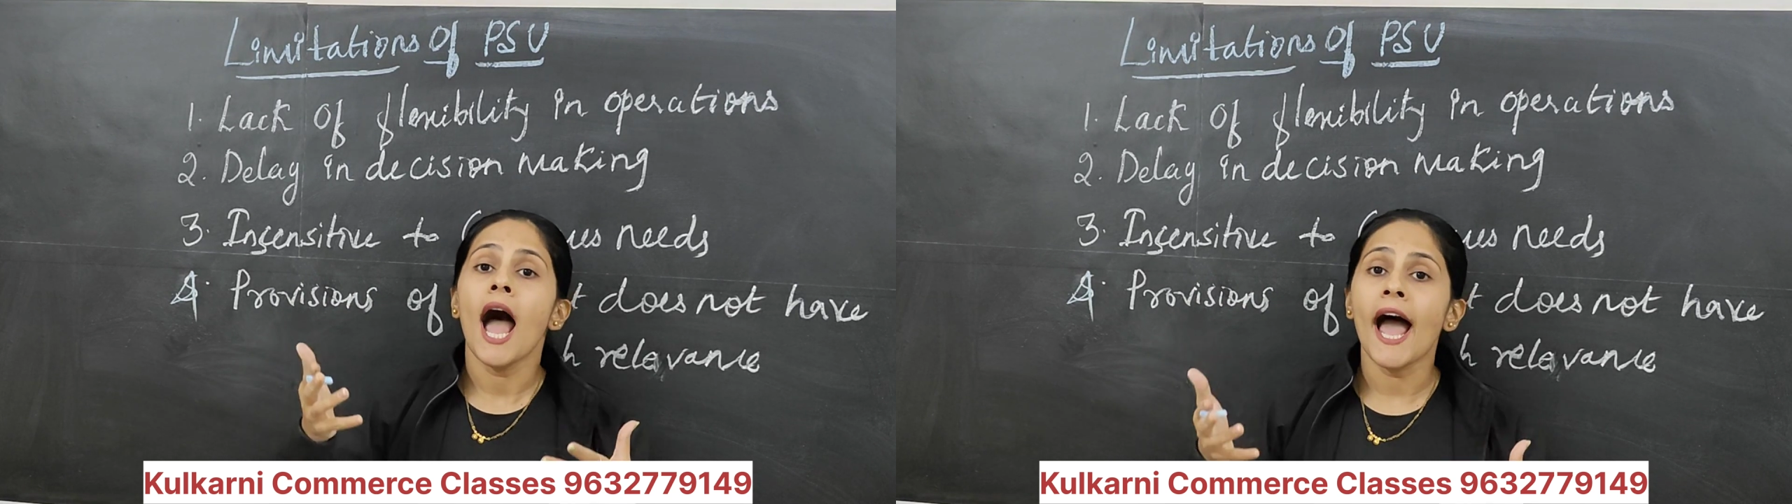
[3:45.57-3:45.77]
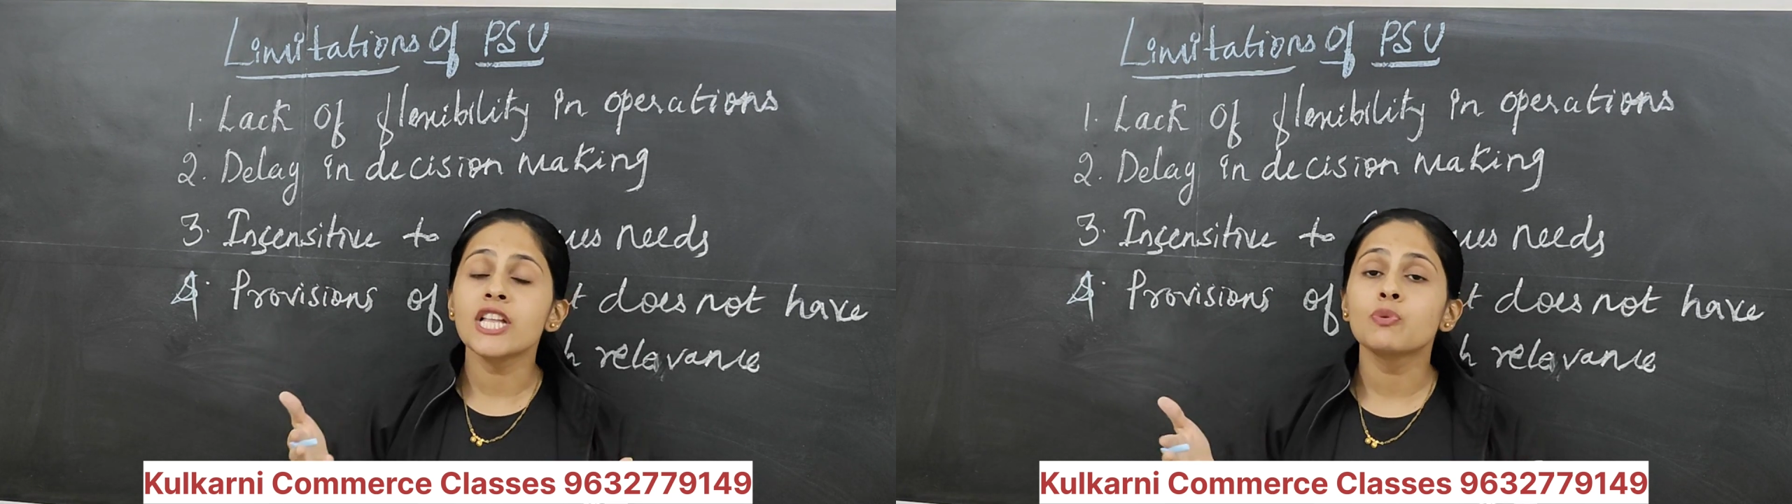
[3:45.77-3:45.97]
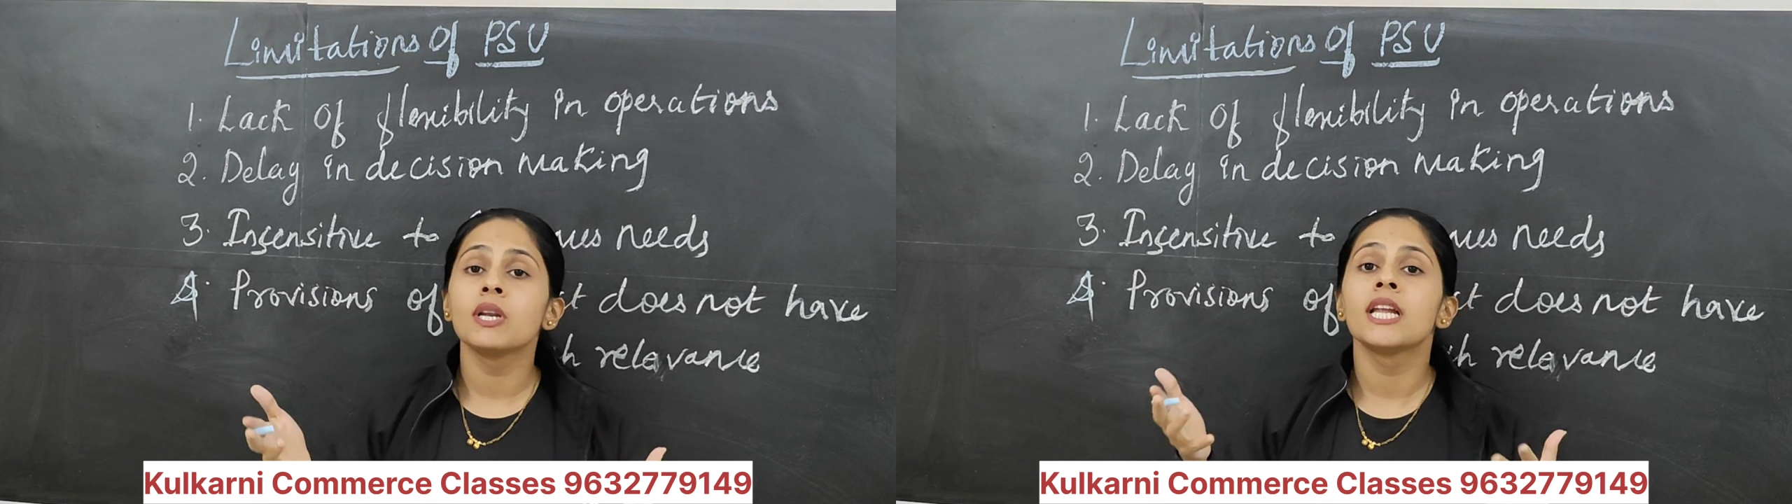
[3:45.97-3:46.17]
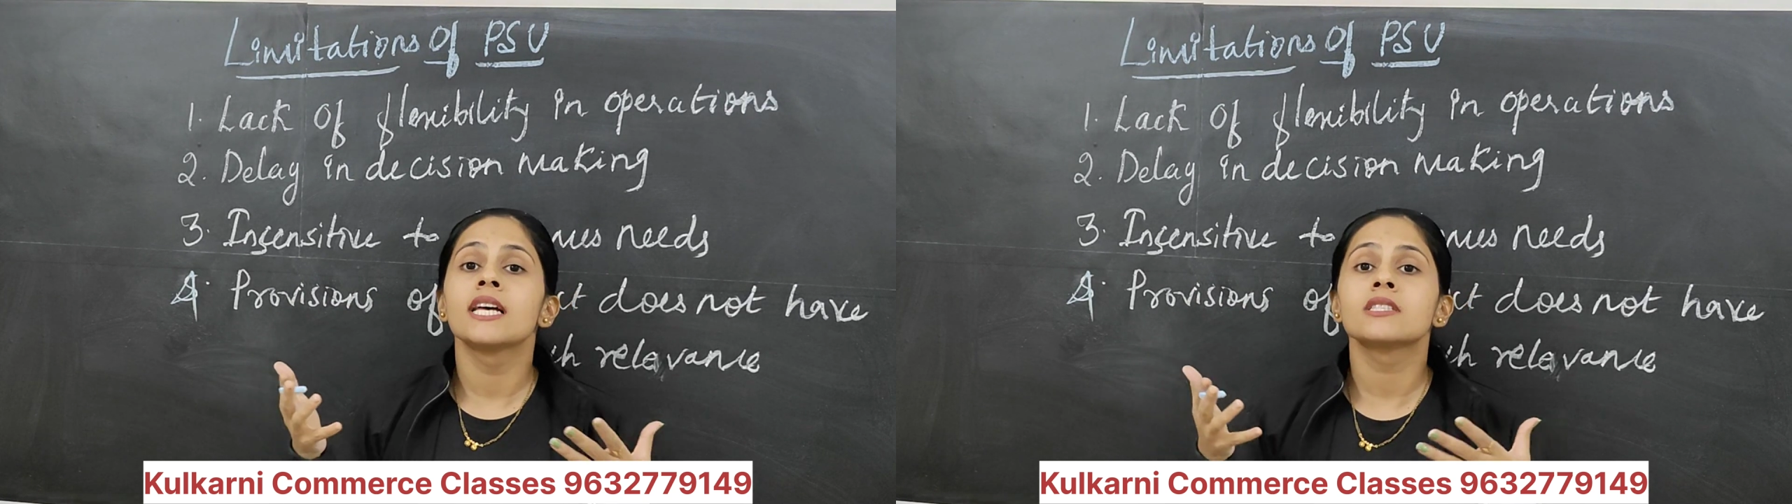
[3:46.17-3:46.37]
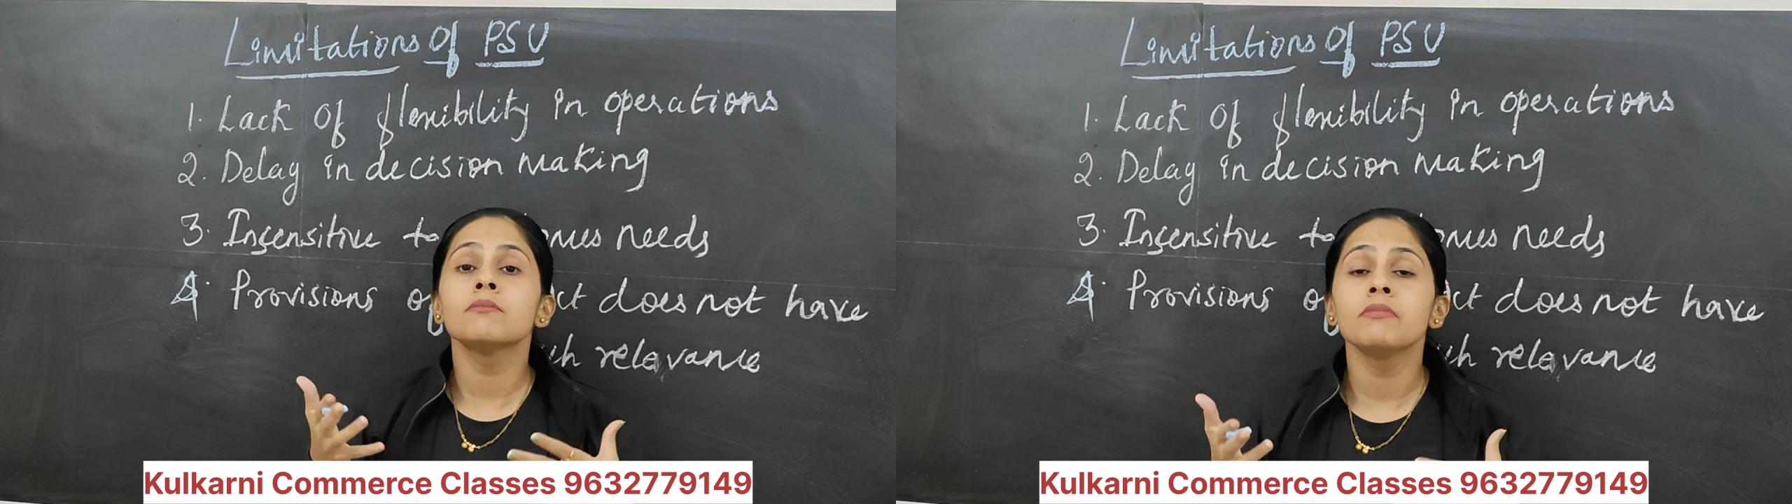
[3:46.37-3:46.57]
as well
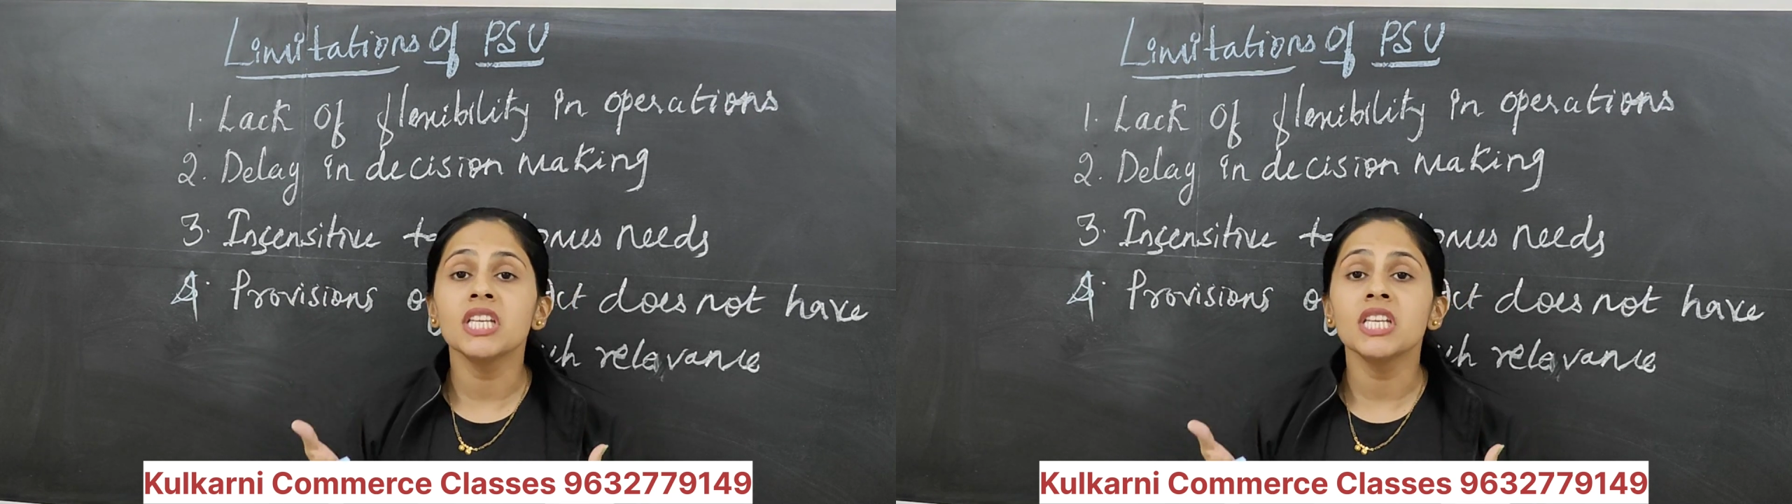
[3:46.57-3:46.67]
as the